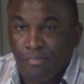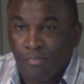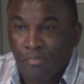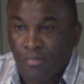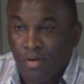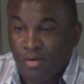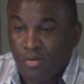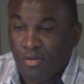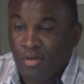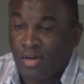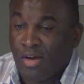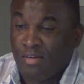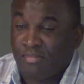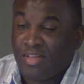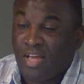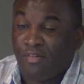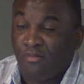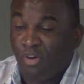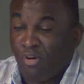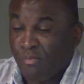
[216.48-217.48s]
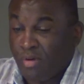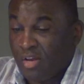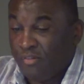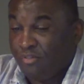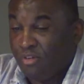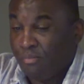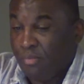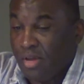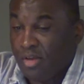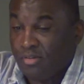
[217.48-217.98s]
And you guys have all my
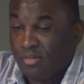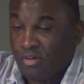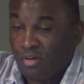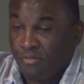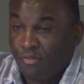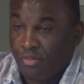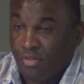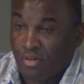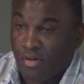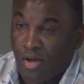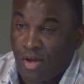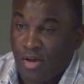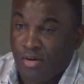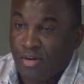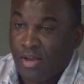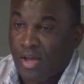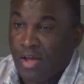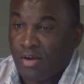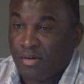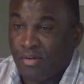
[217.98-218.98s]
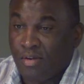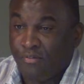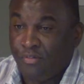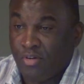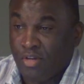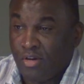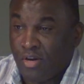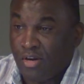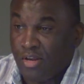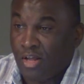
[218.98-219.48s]
information for the contact. If you
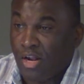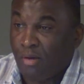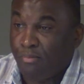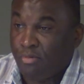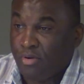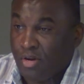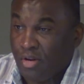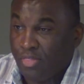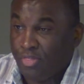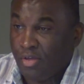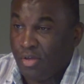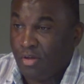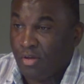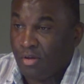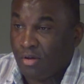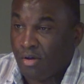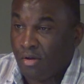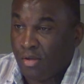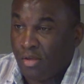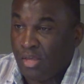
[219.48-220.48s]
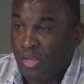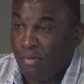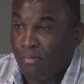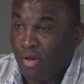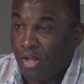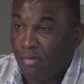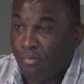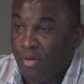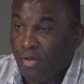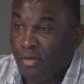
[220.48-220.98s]
need any help on anything,
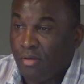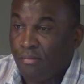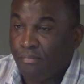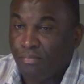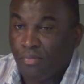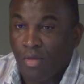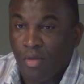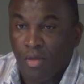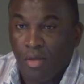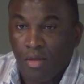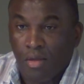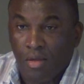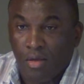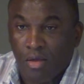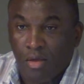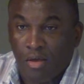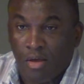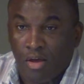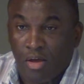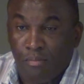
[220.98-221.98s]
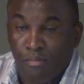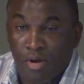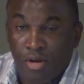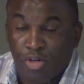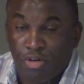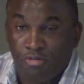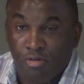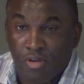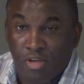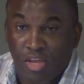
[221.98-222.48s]
email me.
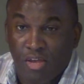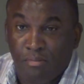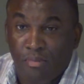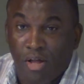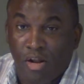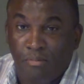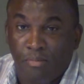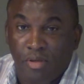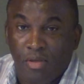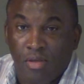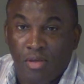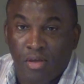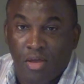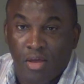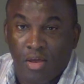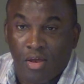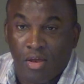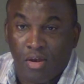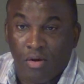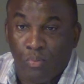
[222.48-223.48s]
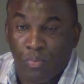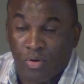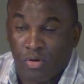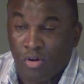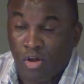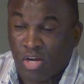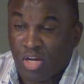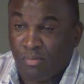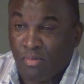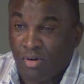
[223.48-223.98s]
Mentoring, email me, and we can
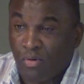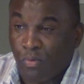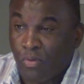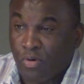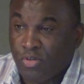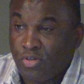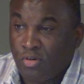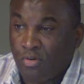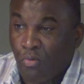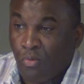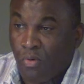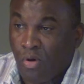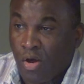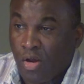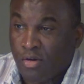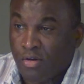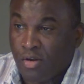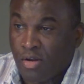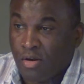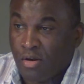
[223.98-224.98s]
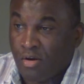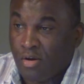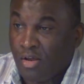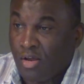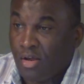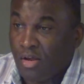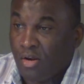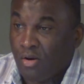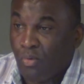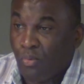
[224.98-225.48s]
talk about what you want, and
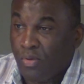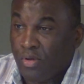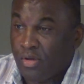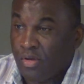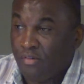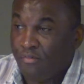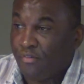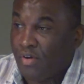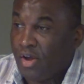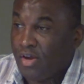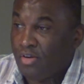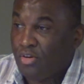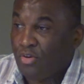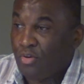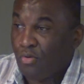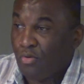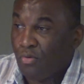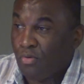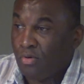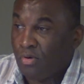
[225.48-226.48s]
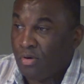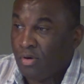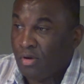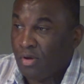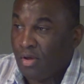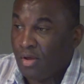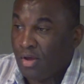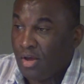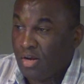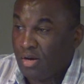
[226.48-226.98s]
then we can fine-tune
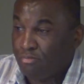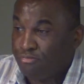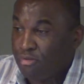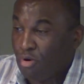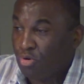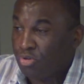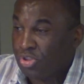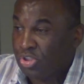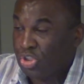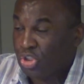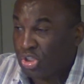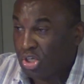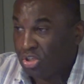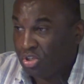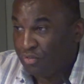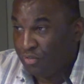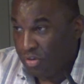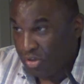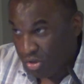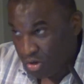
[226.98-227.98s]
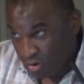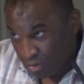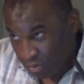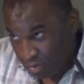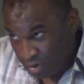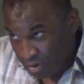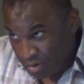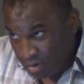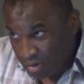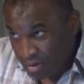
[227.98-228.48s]
an approach just for you.
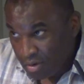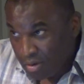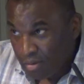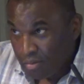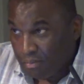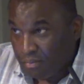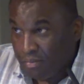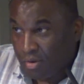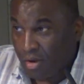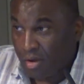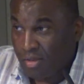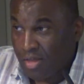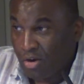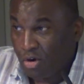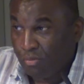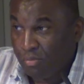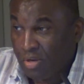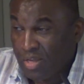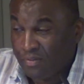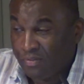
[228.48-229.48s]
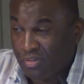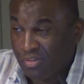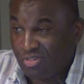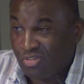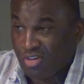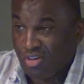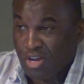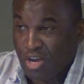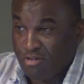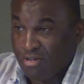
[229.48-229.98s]
Because I don't believe this
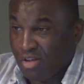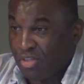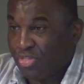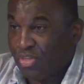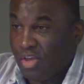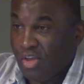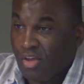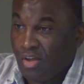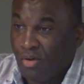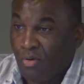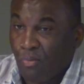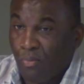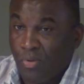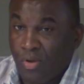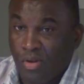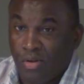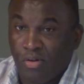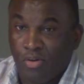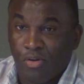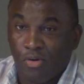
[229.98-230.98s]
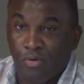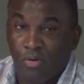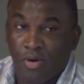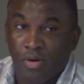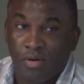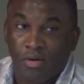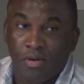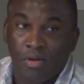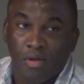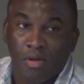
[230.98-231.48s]
generic thing, we do it.